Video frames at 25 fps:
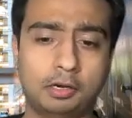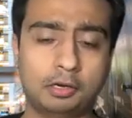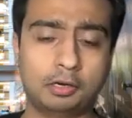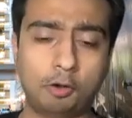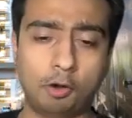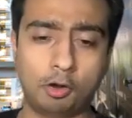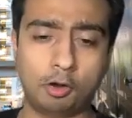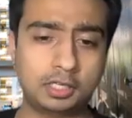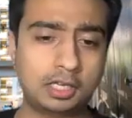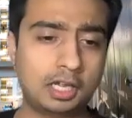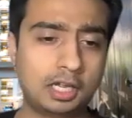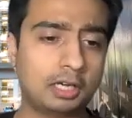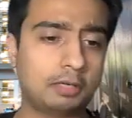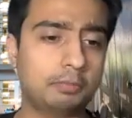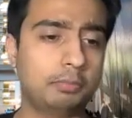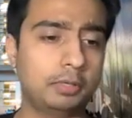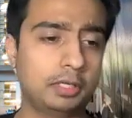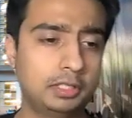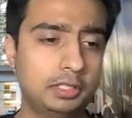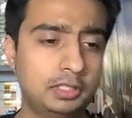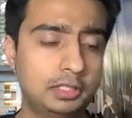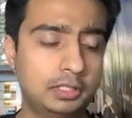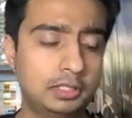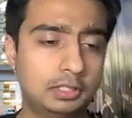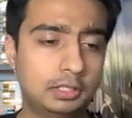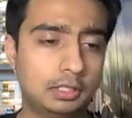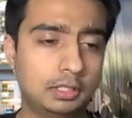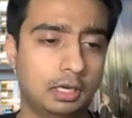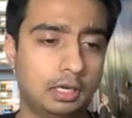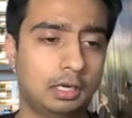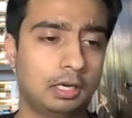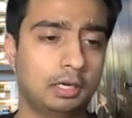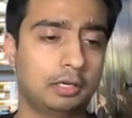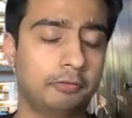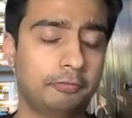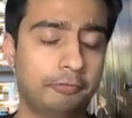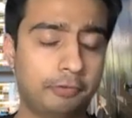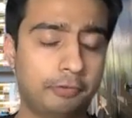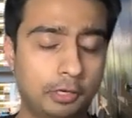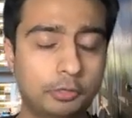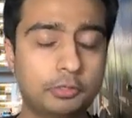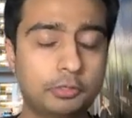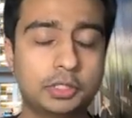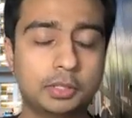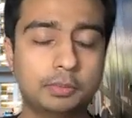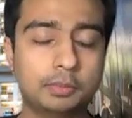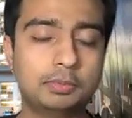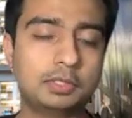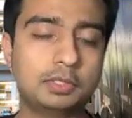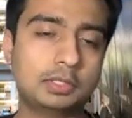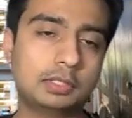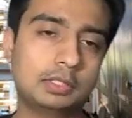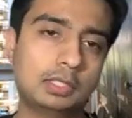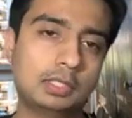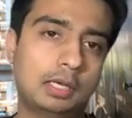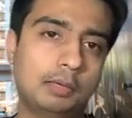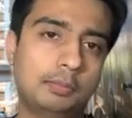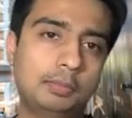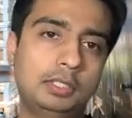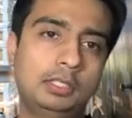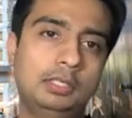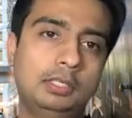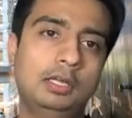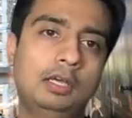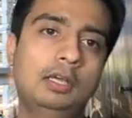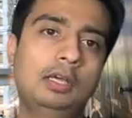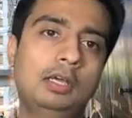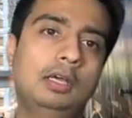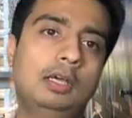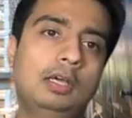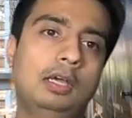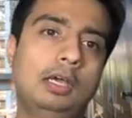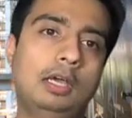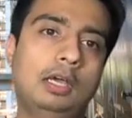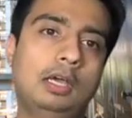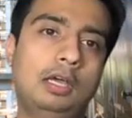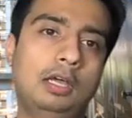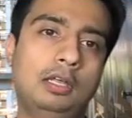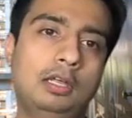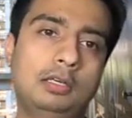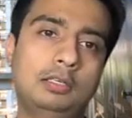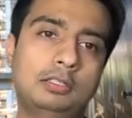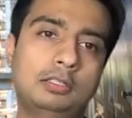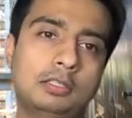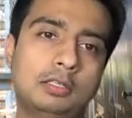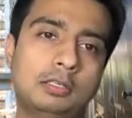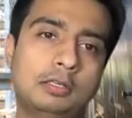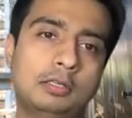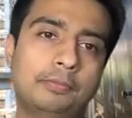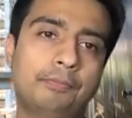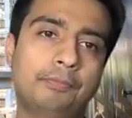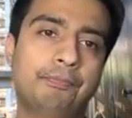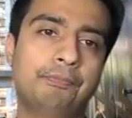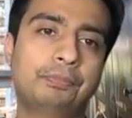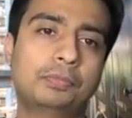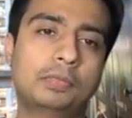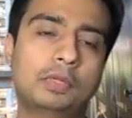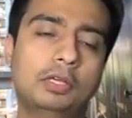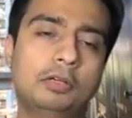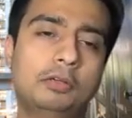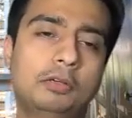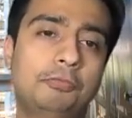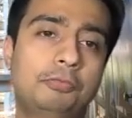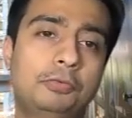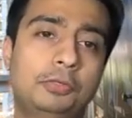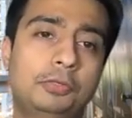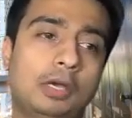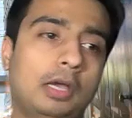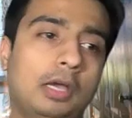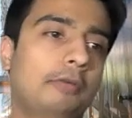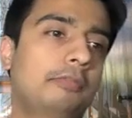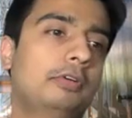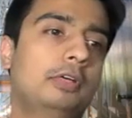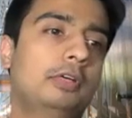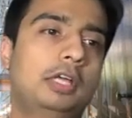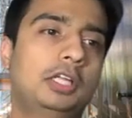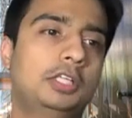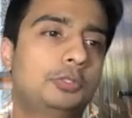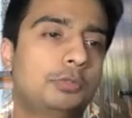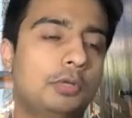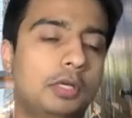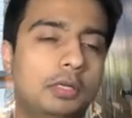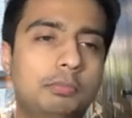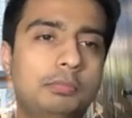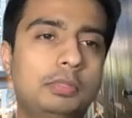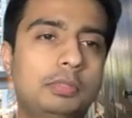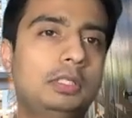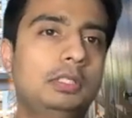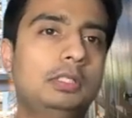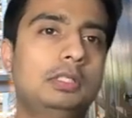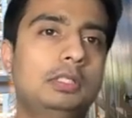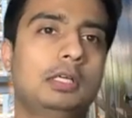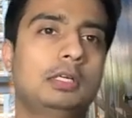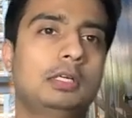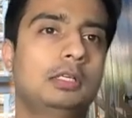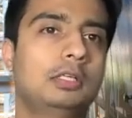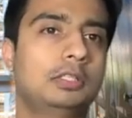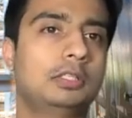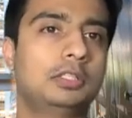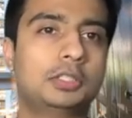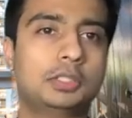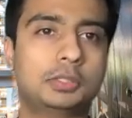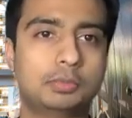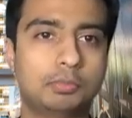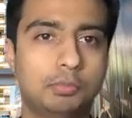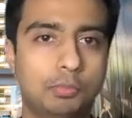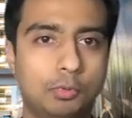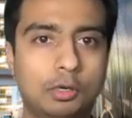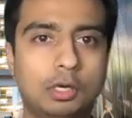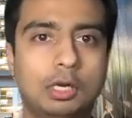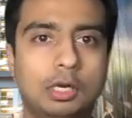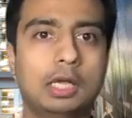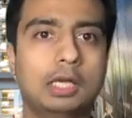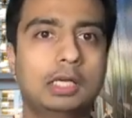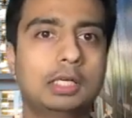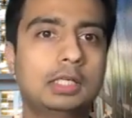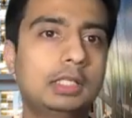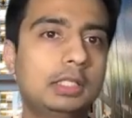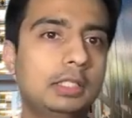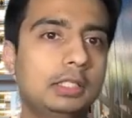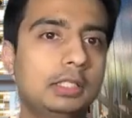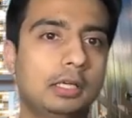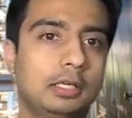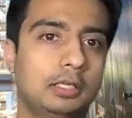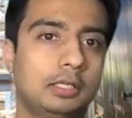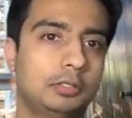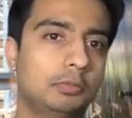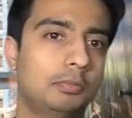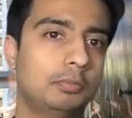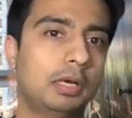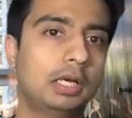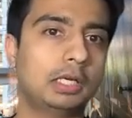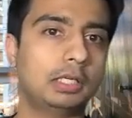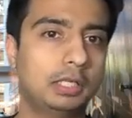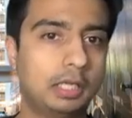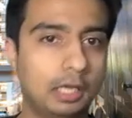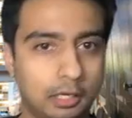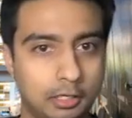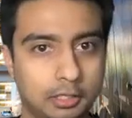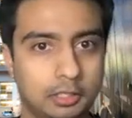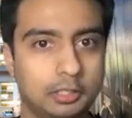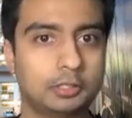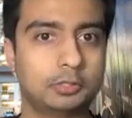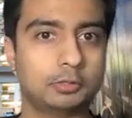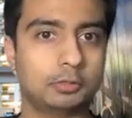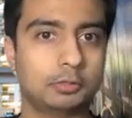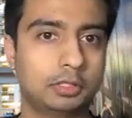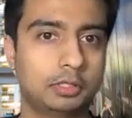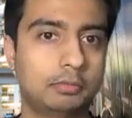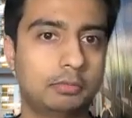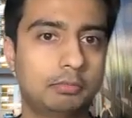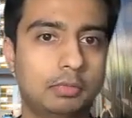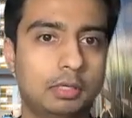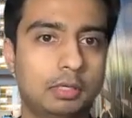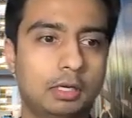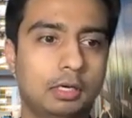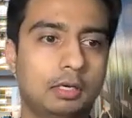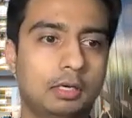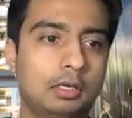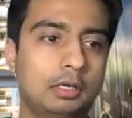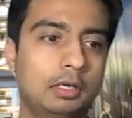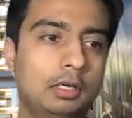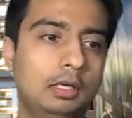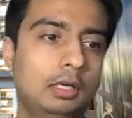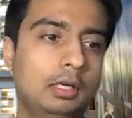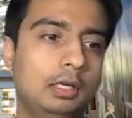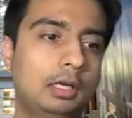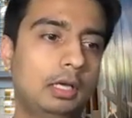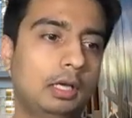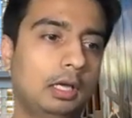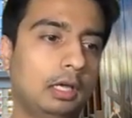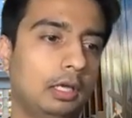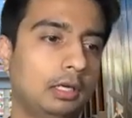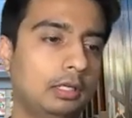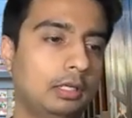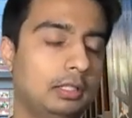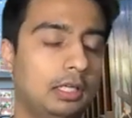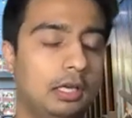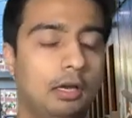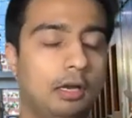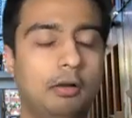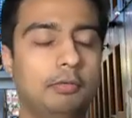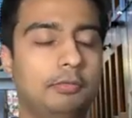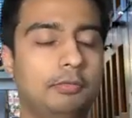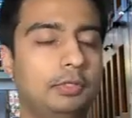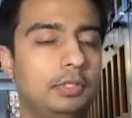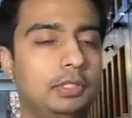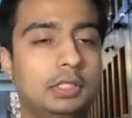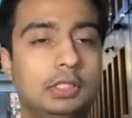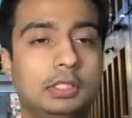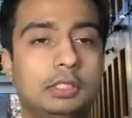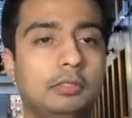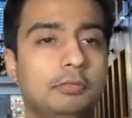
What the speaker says: contact-based fellowships, I mean. And if you have a H1B, then it's more likely that you might get into it. And yeah, obviously,